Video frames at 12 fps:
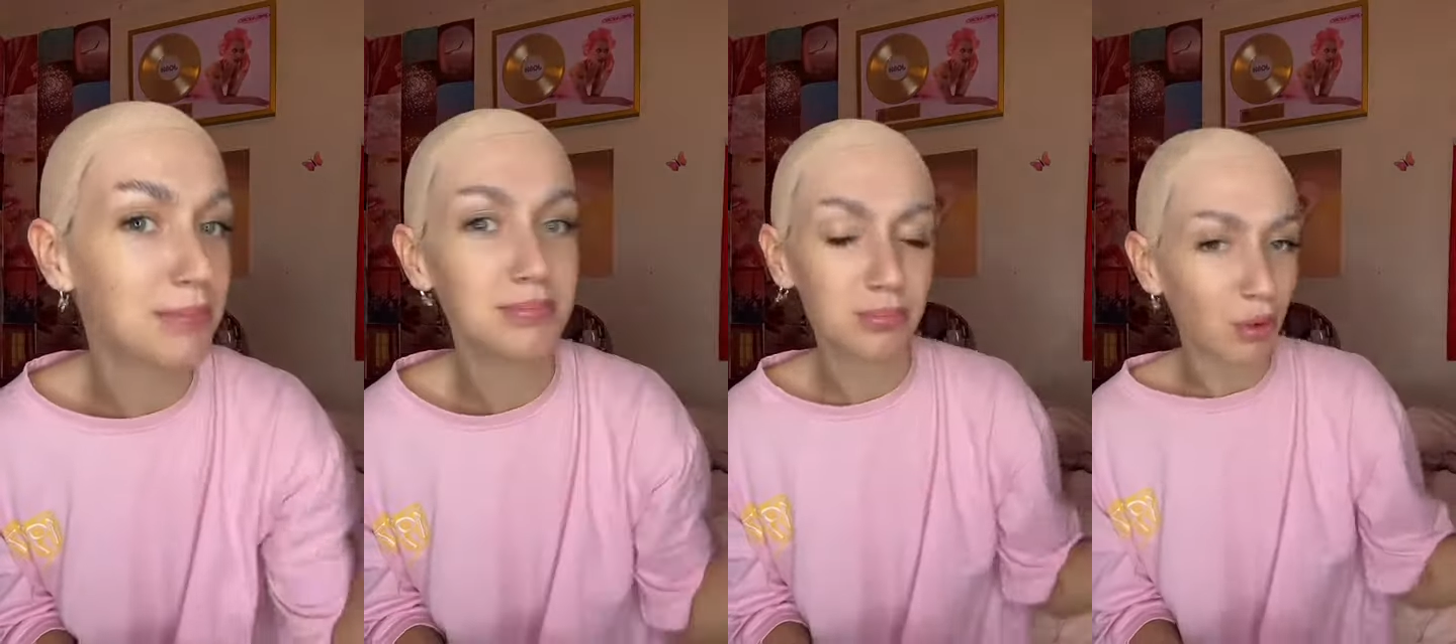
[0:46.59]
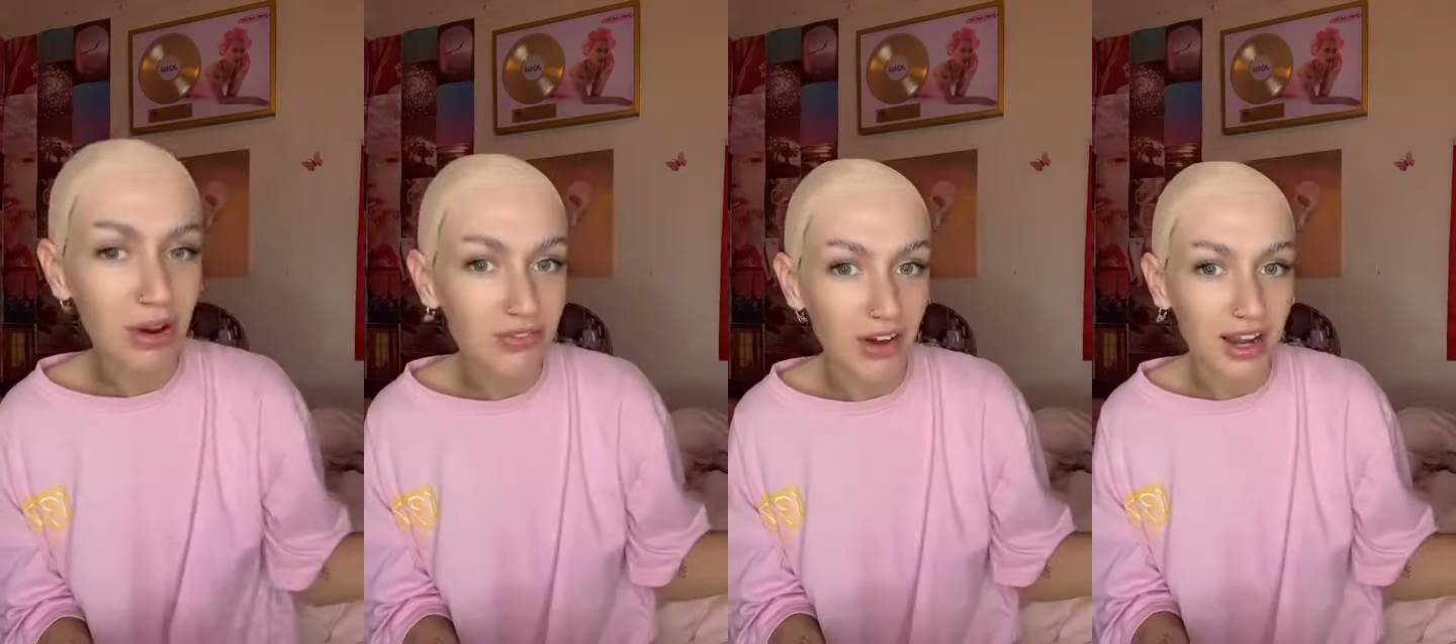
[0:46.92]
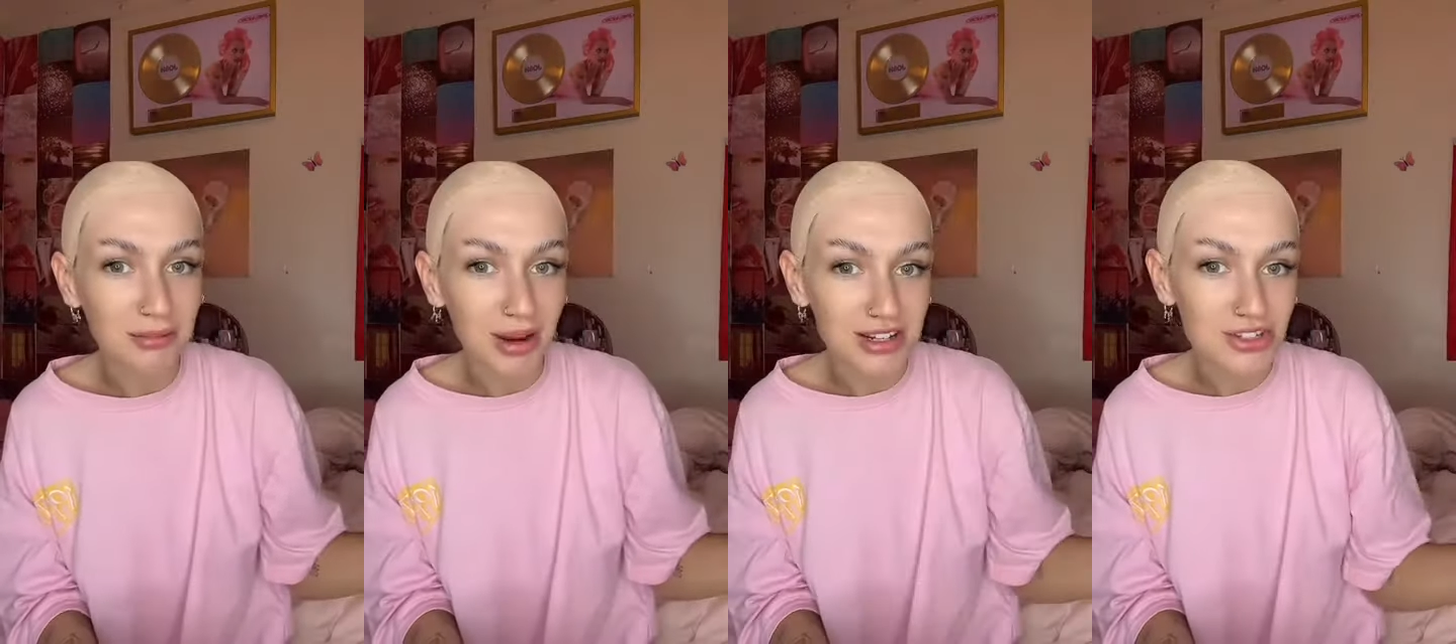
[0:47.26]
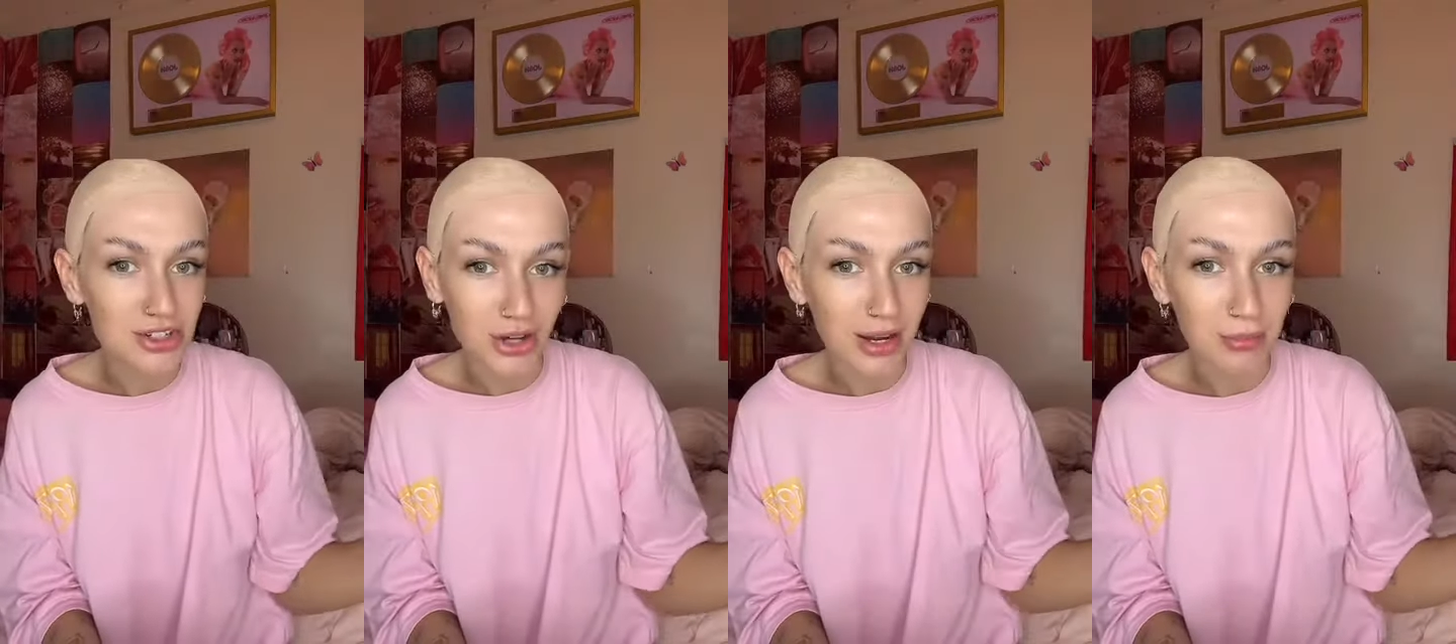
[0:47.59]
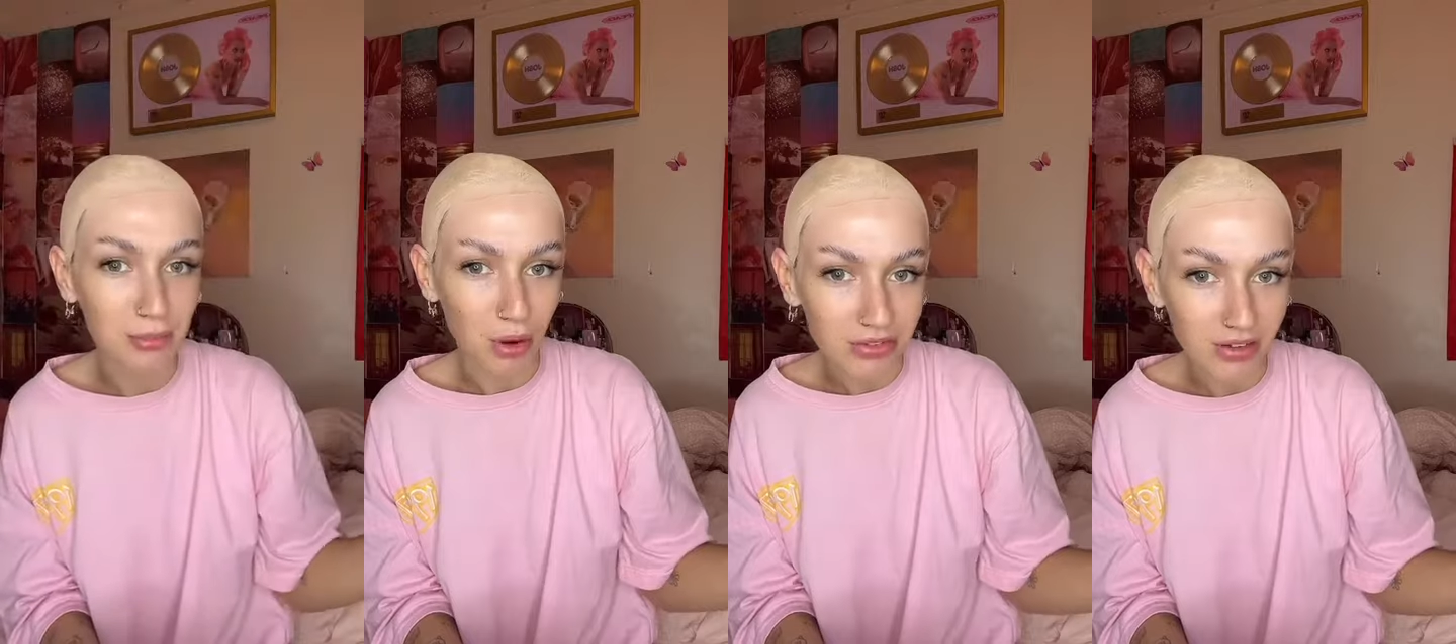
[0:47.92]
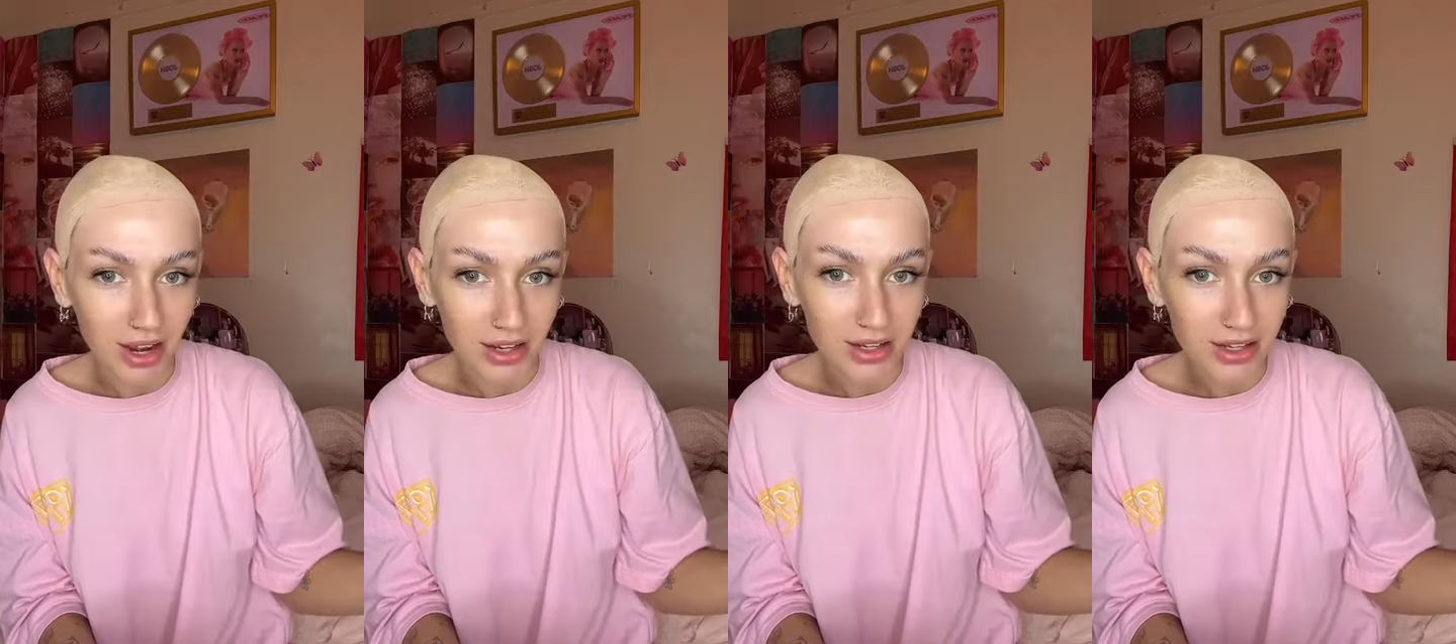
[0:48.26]
boyfriend, my straight
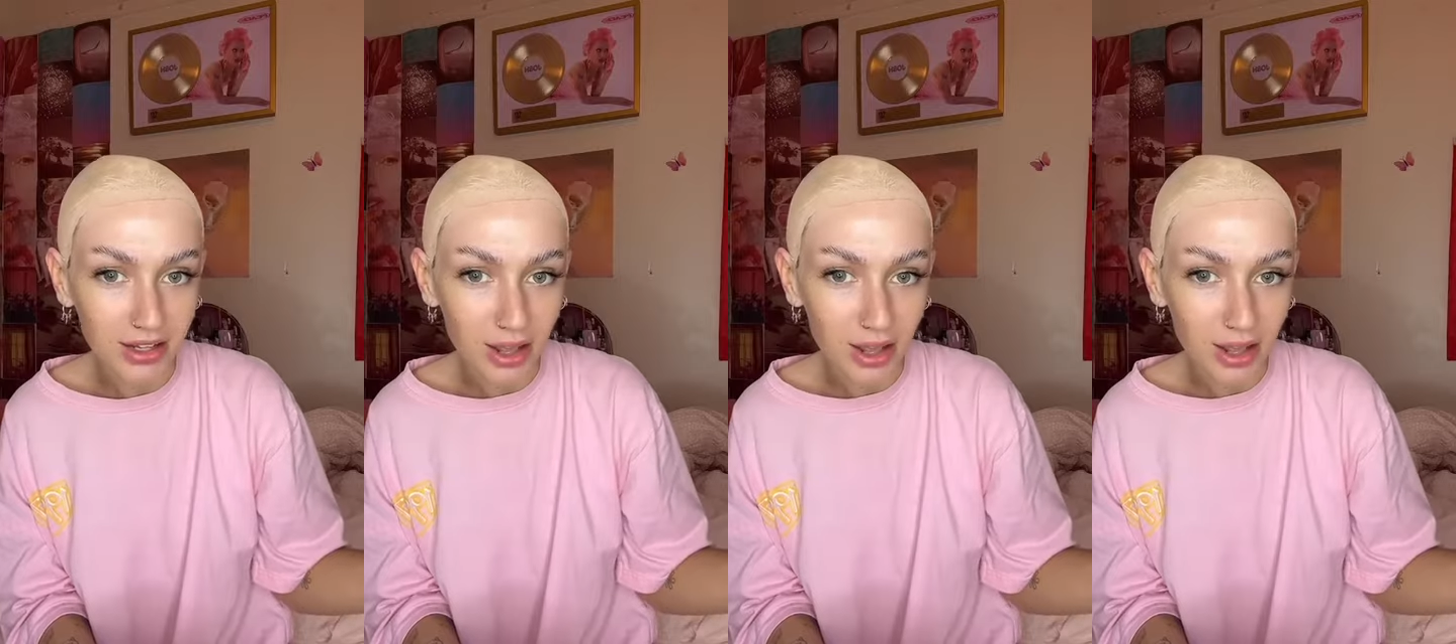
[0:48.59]
boyfriend